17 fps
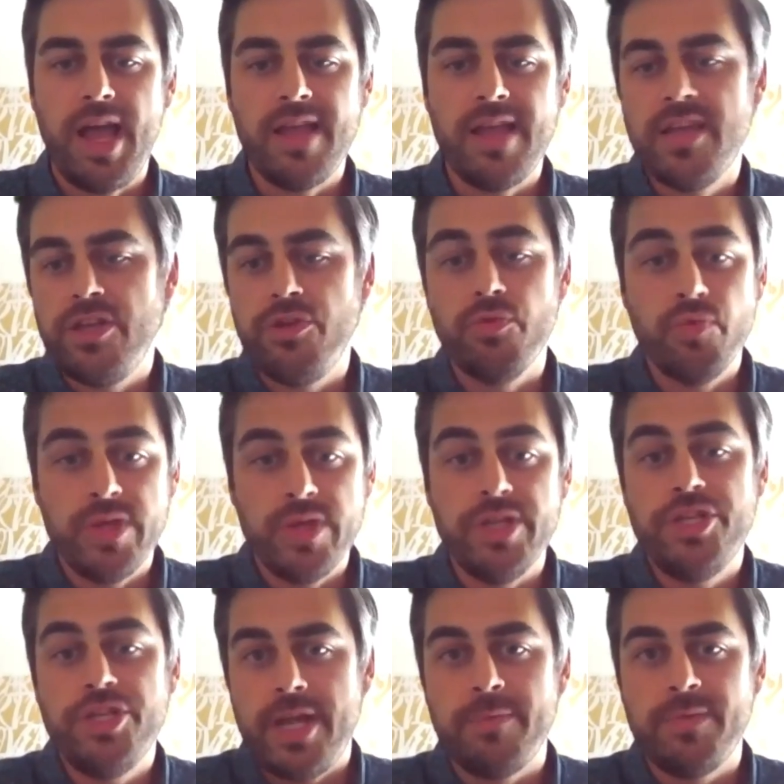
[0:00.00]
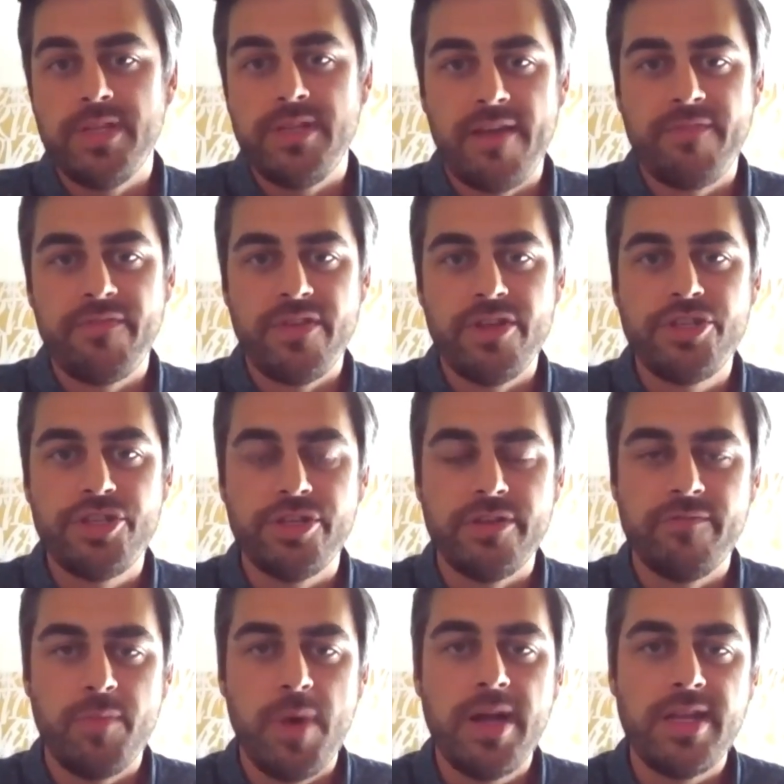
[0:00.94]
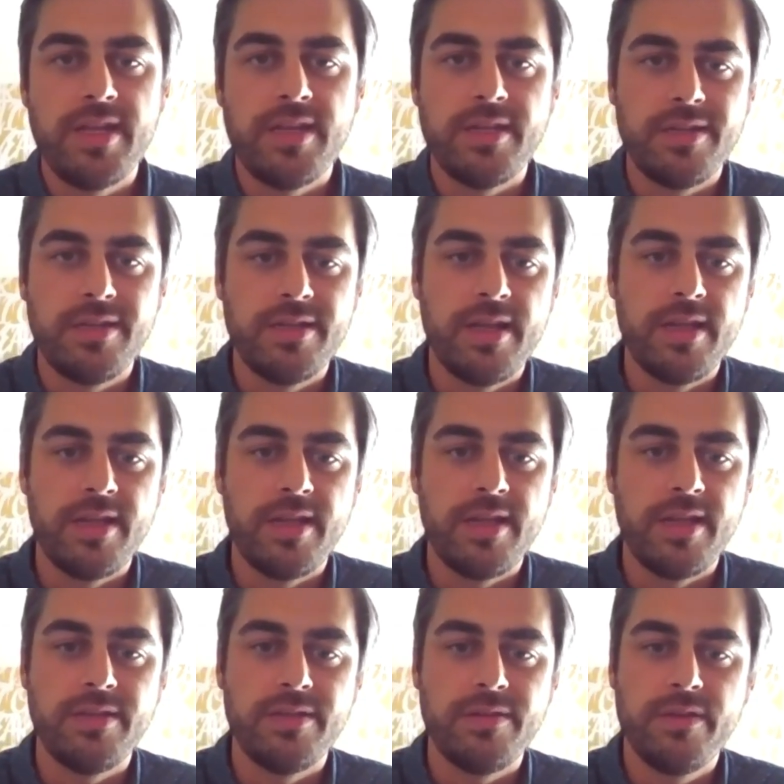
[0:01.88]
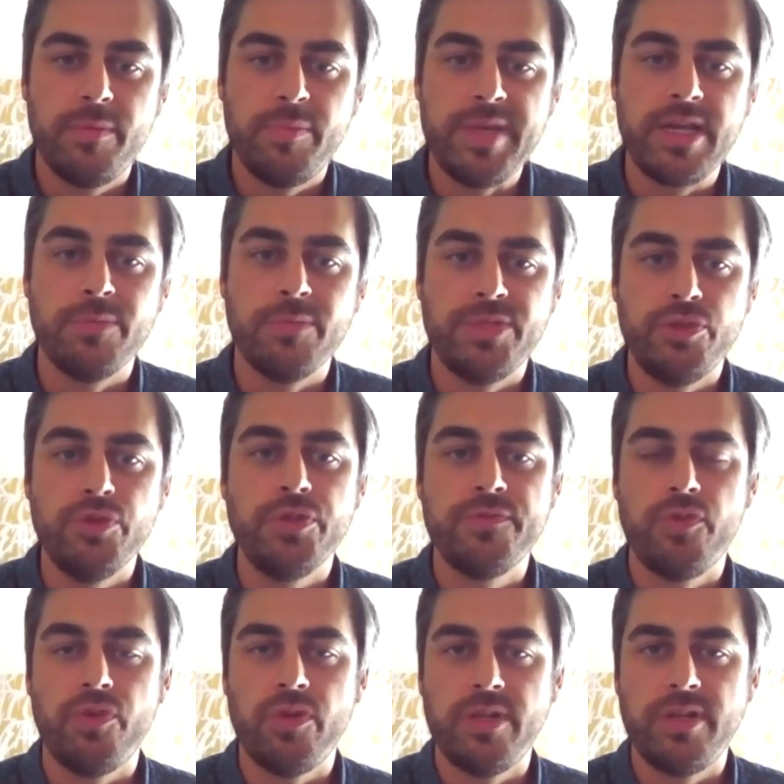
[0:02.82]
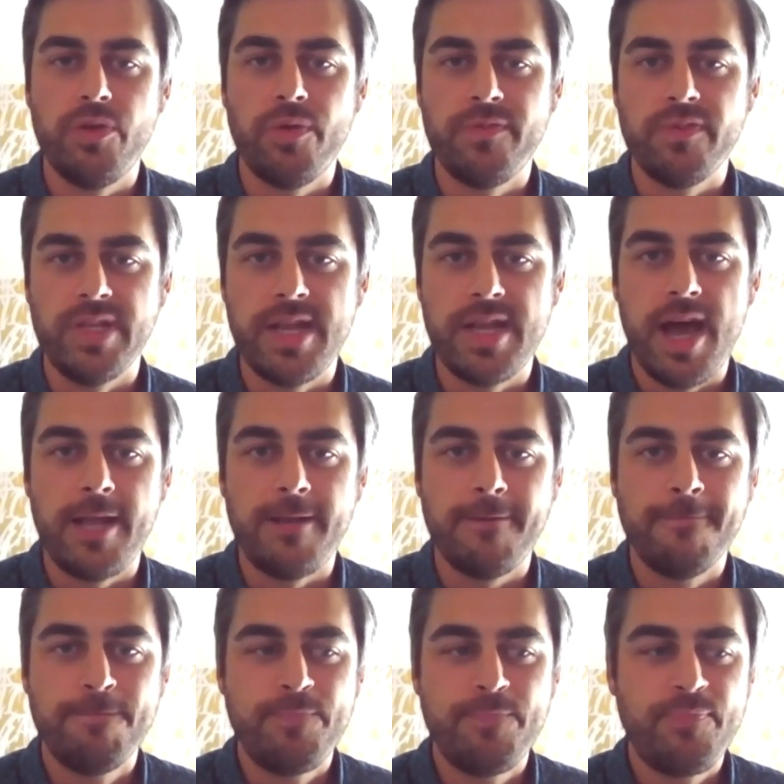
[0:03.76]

And then you reshape the definition of money and, and becomes useful and hopefully not